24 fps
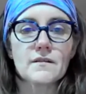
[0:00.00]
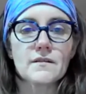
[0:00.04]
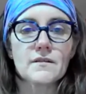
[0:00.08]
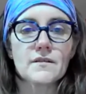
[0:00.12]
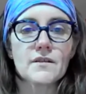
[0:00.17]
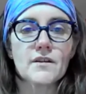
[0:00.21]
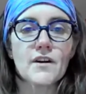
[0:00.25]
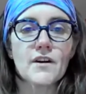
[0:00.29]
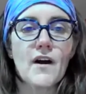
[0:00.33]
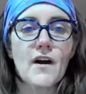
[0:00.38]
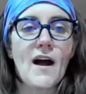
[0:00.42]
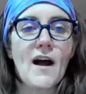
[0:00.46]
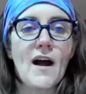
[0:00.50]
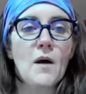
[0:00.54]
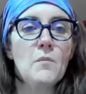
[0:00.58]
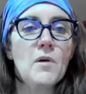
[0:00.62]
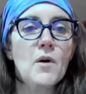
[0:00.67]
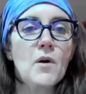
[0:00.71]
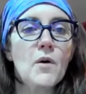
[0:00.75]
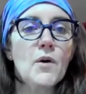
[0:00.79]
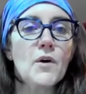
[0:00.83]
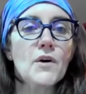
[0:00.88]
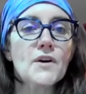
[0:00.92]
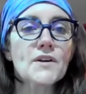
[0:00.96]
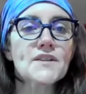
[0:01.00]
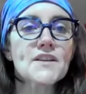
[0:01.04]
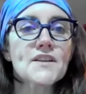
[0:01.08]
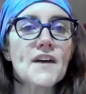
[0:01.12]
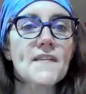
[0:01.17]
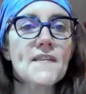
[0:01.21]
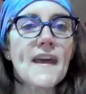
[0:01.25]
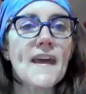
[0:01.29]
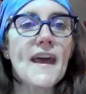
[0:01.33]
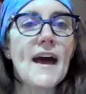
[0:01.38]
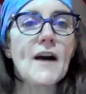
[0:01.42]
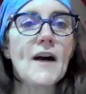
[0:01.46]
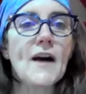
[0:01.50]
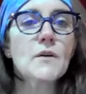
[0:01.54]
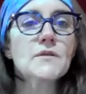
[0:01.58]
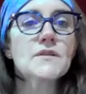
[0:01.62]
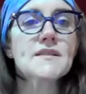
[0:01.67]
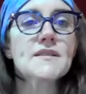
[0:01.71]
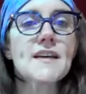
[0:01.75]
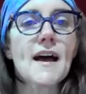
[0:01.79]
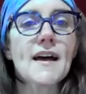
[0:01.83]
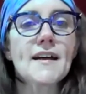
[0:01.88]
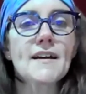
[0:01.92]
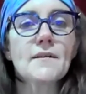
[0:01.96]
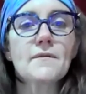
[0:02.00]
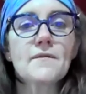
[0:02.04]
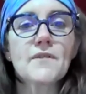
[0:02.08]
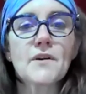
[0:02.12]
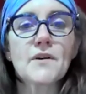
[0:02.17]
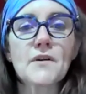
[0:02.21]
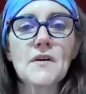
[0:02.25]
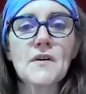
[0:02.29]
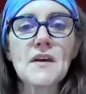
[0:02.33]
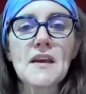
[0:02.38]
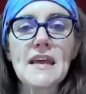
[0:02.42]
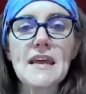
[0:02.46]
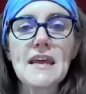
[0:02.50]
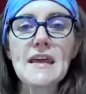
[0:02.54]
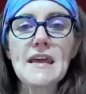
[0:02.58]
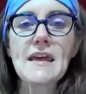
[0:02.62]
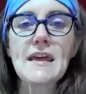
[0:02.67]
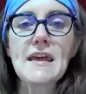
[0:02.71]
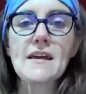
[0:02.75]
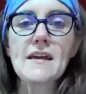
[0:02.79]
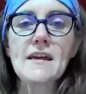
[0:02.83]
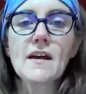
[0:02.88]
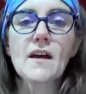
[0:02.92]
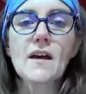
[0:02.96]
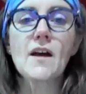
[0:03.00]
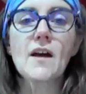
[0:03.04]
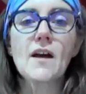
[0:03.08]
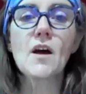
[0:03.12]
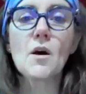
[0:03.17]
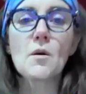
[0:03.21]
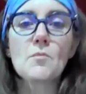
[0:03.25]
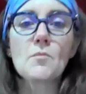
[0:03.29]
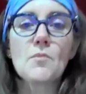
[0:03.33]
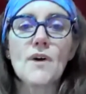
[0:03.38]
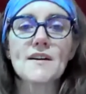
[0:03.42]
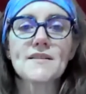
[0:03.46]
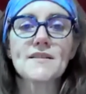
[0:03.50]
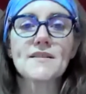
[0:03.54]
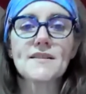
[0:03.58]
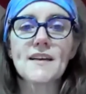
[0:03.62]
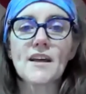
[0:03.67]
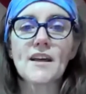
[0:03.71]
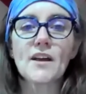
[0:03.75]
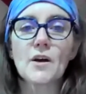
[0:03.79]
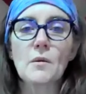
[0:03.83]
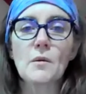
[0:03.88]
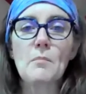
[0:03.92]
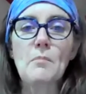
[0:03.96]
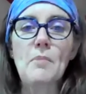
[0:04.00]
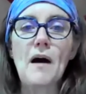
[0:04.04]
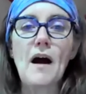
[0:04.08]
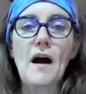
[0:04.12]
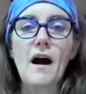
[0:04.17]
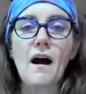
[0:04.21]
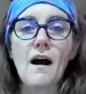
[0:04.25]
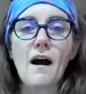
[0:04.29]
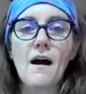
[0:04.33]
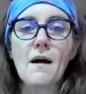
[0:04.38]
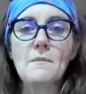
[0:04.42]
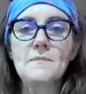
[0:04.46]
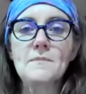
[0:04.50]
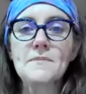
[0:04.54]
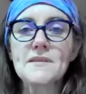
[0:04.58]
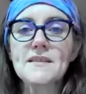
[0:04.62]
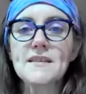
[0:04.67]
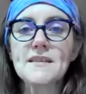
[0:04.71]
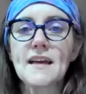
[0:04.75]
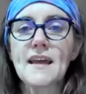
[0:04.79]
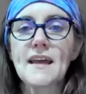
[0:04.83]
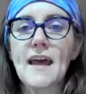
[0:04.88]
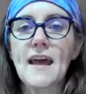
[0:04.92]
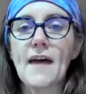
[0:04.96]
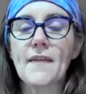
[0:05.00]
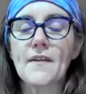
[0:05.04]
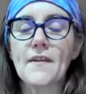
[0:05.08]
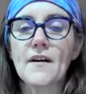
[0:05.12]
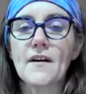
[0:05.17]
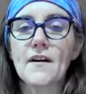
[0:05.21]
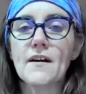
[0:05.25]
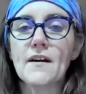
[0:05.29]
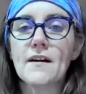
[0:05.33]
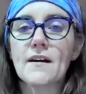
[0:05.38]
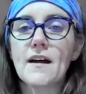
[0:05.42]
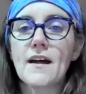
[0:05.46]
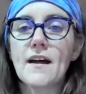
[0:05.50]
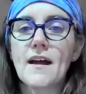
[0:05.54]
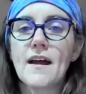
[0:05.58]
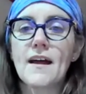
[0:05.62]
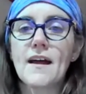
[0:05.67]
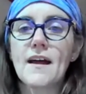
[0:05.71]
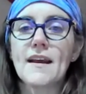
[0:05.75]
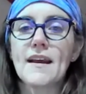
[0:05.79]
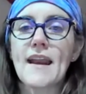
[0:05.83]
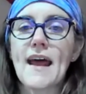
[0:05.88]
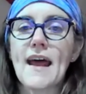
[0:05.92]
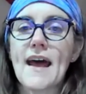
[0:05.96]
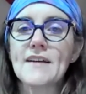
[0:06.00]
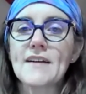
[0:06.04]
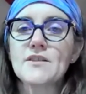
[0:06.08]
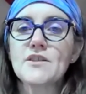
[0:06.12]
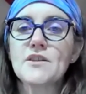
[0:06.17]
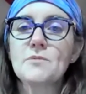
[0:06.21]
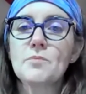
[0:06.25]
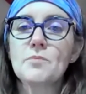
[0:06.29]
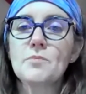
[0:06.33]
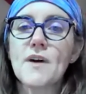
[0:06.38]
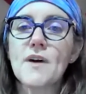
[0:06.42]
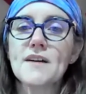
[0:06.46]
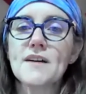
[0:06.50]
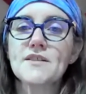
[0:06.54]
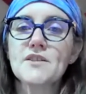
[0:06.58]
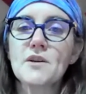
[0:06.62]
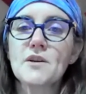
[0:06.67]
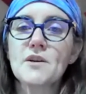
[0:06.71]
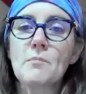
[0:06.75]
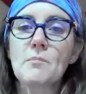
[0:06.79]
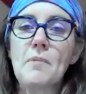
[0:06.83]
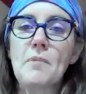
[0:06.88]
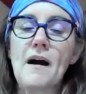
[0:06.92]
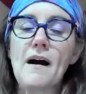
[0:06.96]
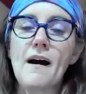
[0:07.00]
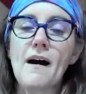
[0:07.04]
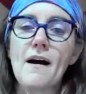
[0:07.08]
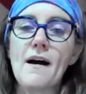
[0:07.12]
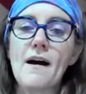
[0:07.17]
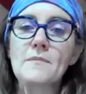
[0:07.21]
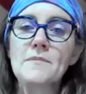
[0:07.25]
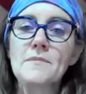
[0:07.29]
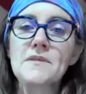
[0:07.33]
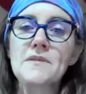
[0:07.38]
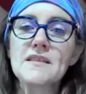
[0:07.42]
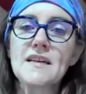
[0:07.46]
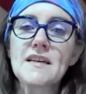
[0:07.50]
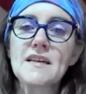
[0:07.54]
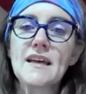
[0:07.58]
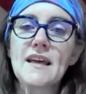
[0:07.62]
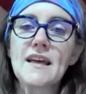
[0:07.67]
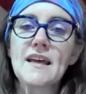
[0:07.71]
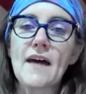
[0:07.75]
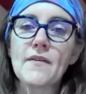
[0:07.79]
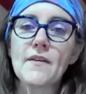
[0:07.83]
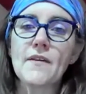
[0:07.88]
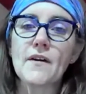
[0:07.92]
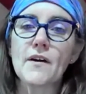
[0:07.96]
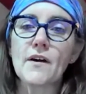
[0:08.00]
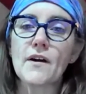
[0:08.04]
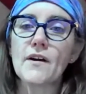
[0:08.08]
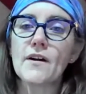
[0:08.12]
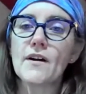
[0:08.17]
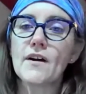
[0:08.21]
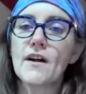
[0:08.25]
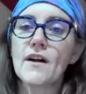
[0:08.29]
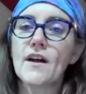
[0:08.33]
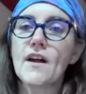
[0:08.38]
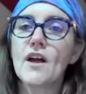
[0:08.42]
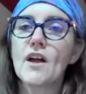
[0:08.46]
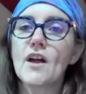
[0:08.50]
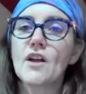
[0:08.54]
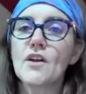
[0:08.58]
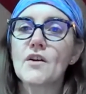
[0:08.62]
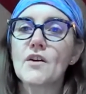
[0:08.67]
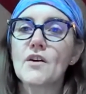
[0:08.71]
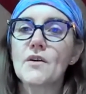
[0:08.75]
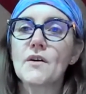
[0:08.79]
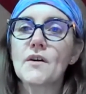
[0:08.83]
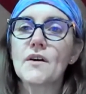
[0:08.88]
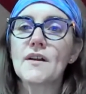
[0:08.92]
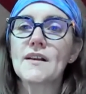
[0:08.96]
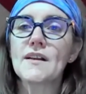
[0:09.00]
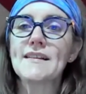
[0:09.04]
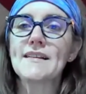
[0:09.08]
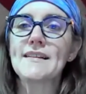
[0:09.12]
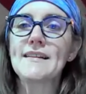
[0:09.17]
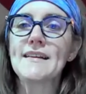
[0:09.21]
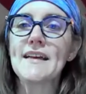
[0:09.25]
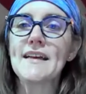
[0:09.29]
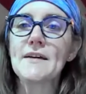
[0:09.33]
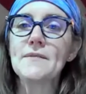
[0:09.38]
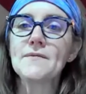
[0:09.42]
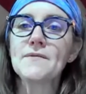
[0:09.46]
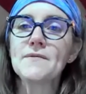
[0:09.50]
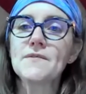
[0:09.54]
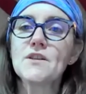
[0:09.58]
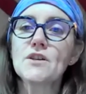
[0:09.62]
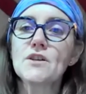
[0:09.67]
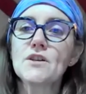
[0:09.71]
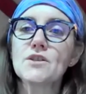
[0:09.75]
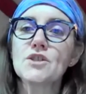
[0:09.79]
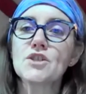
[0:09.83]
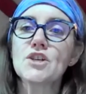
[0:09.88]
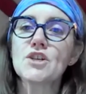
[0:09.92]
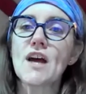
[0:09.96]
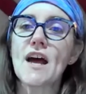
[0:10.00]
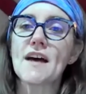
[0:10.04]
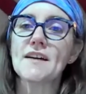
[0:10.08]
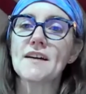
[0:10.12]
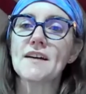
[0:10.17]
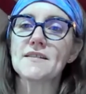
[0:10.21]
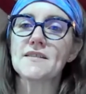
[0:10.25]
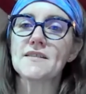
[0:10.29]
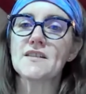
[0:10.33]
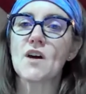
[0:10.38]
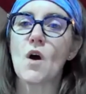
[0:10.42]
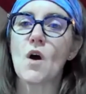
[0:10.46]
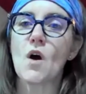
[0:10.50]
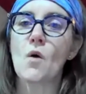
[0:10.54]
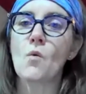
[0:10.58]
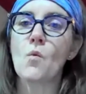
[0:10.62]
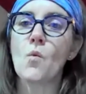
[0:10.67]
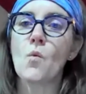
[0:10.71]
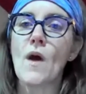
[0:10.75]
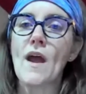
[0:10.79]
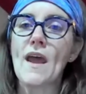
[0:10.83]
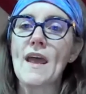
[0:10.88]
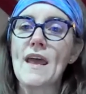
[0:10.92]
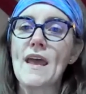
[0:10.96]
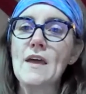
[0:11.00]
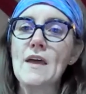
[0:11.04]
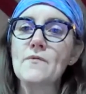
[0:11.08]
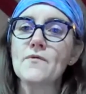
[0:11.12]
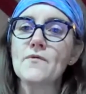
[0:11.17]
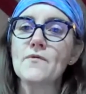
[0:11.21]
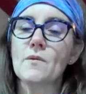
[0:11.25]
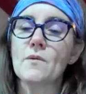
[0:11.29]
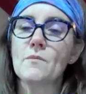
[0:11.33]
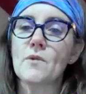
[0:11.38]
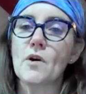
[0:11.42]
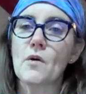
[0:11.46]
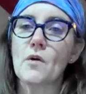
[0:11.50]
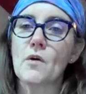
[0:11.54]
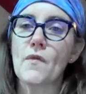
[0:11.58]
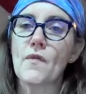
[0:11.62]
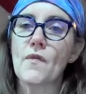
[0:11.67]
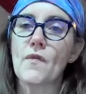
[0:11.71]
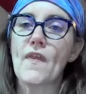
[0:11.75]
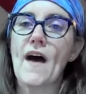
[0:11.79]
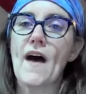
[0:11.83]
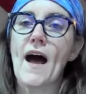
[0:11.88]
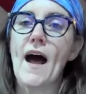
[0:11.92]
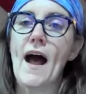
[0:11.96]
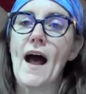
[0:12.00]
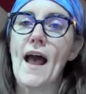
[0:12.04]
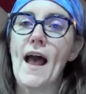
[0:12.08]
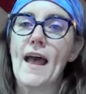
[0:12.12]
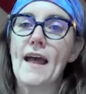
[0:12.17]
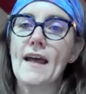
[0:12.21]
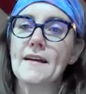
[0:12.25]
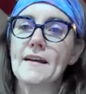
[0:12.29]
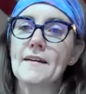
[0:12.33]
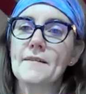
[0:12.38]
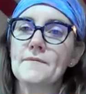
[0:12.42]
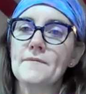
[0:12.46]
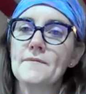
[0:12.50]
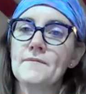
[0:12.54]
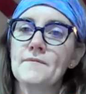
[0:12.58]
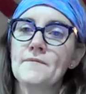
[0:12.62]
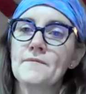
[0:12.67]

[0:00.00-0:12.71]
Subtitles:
So your elbow hooks on the outside of your knee, pressing your palms together. And as you press your palms together, you lift your chest away from your thigh.